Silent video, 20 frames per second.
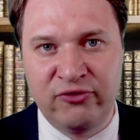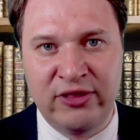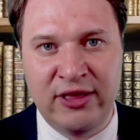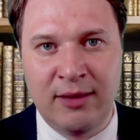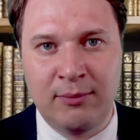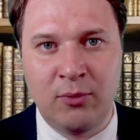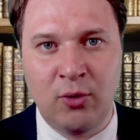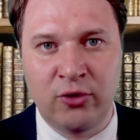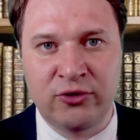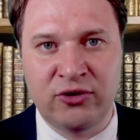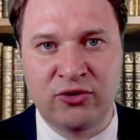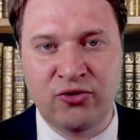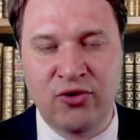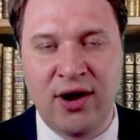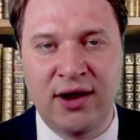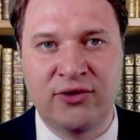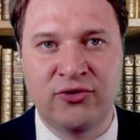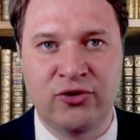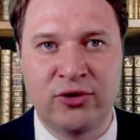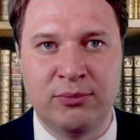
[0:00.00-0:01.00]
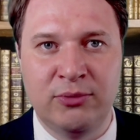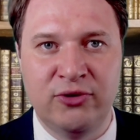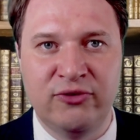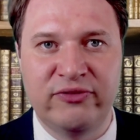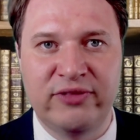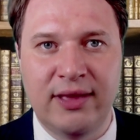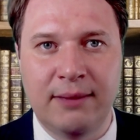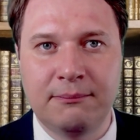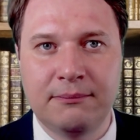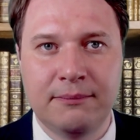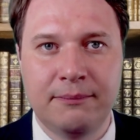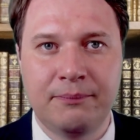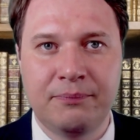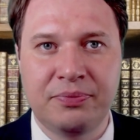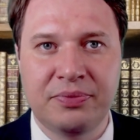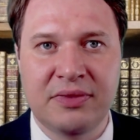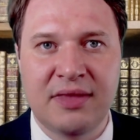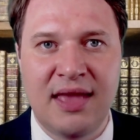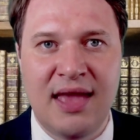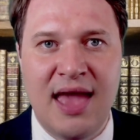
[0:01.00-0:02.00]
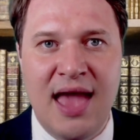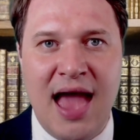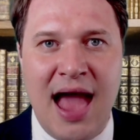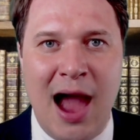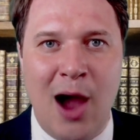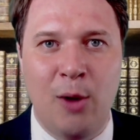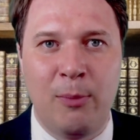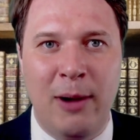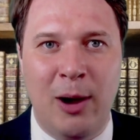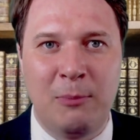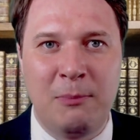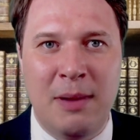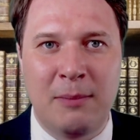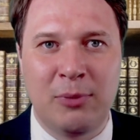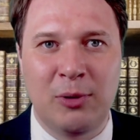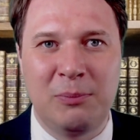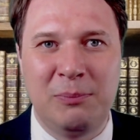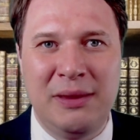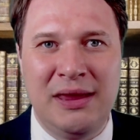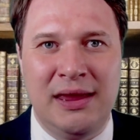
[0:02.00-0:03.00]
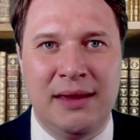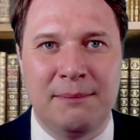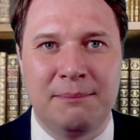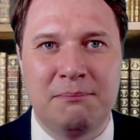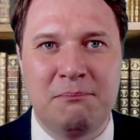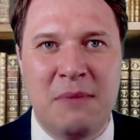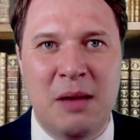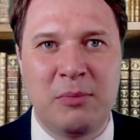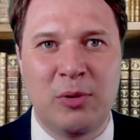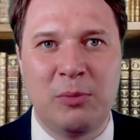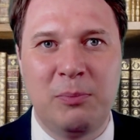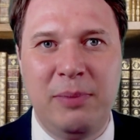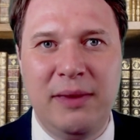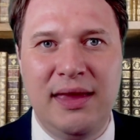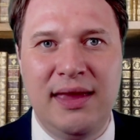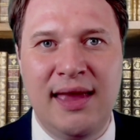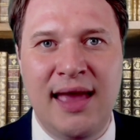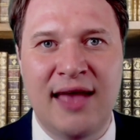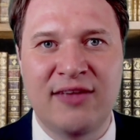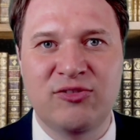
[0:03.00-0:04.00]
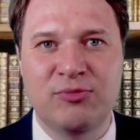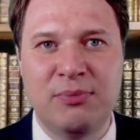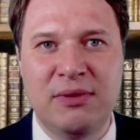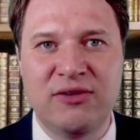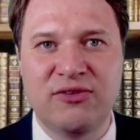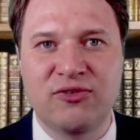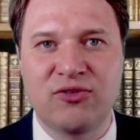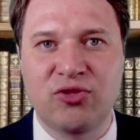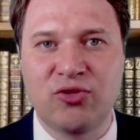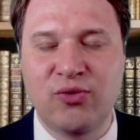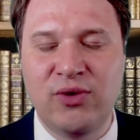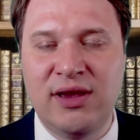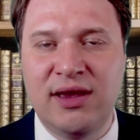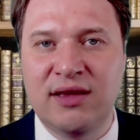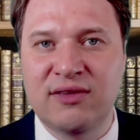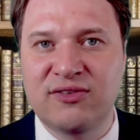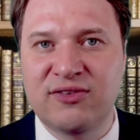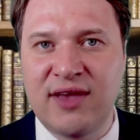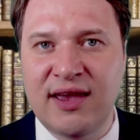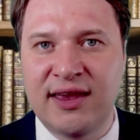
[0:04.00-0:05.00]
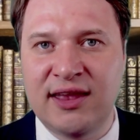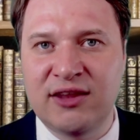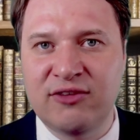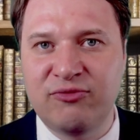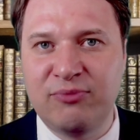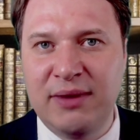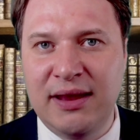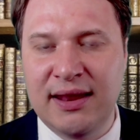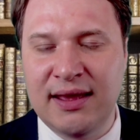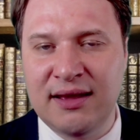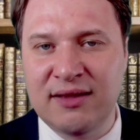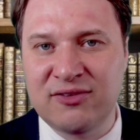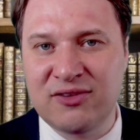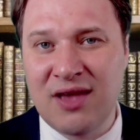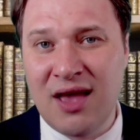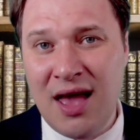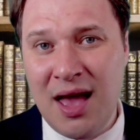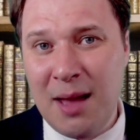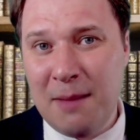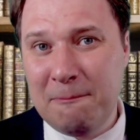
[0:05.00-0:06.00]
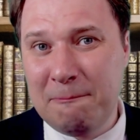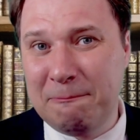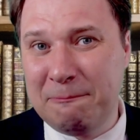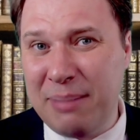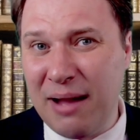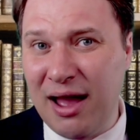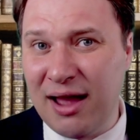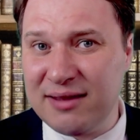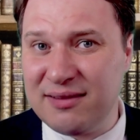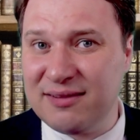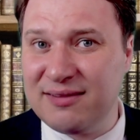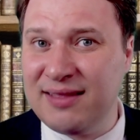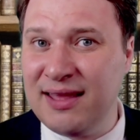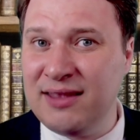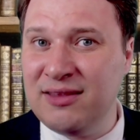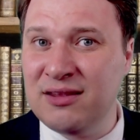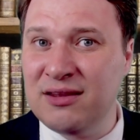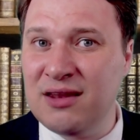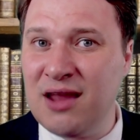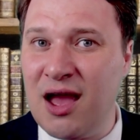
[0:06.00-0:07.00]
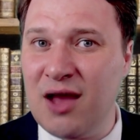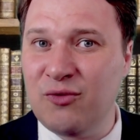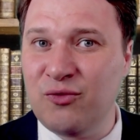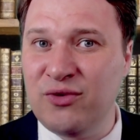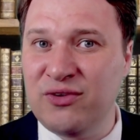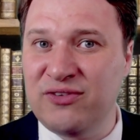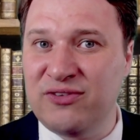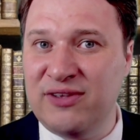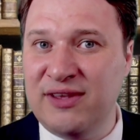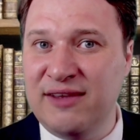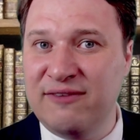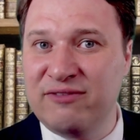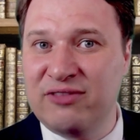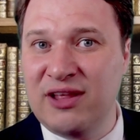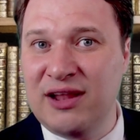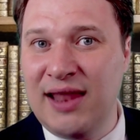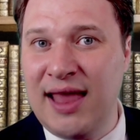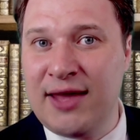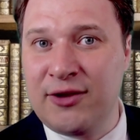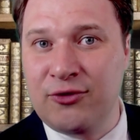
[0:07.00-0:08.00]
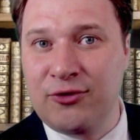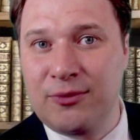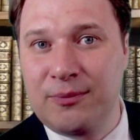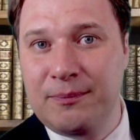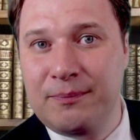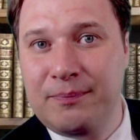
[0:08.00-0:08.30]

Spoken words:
them or to try to remove them. How about member B? Member B has missed 3 consecutive meetings, but they did not receive the letter.